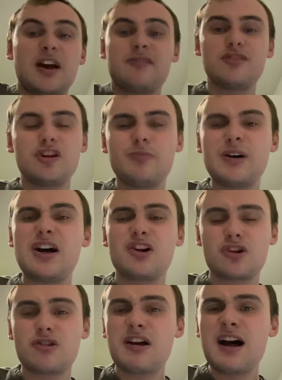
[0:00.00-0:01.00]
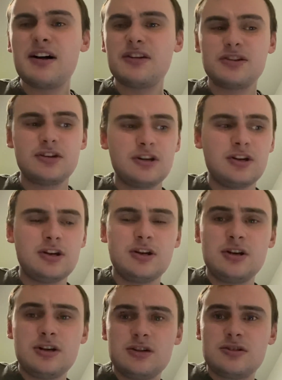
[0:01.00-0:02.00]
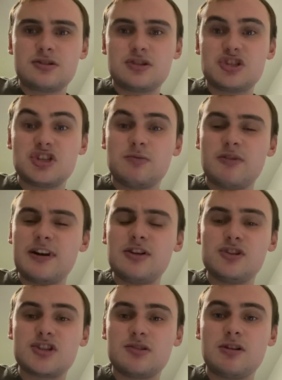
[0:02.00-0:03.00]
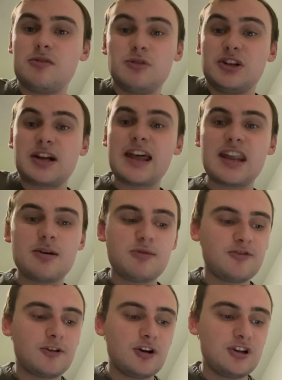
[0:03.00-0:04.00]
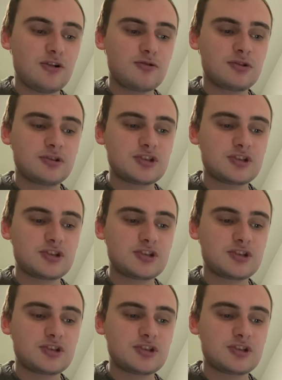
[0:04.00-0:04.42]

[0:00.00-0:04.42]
at Fair Park or at somewhere else. I will get there before long.